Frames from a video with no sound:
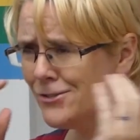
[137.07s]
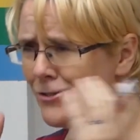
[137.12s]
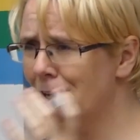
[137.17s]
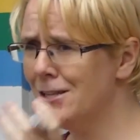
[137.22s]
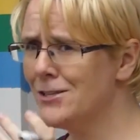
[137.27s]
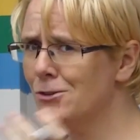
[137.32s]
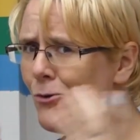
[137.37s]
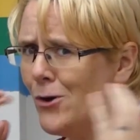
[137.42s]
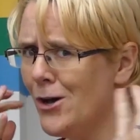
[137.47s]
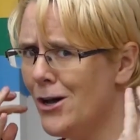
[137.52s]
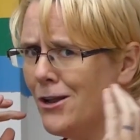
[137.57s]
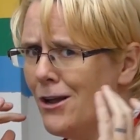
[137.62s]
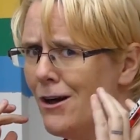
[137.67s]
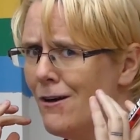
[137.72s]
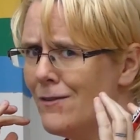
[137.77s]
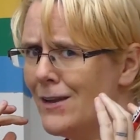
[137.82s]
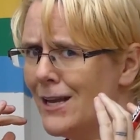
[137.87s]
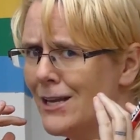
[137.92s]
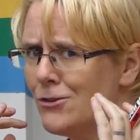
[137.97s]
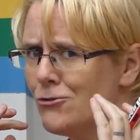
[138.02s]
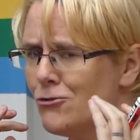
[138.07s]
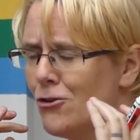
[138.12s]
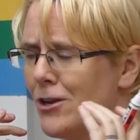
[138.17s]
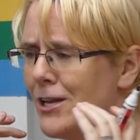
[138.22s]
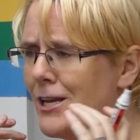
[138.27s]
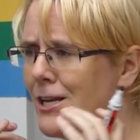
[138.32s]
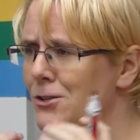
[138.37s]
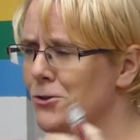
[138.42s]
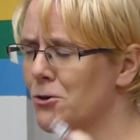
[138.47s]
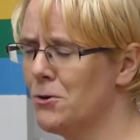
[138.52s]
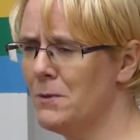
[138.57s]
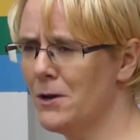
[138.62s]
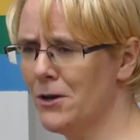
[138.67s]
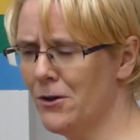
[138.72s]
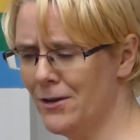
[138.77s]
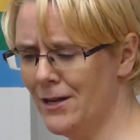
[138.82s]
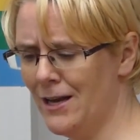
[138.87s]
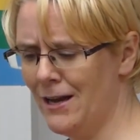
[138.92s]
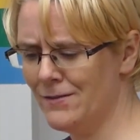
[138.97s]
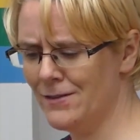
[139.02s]
You know, that's quite a lot of electronics, or am I
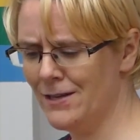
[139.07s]
going to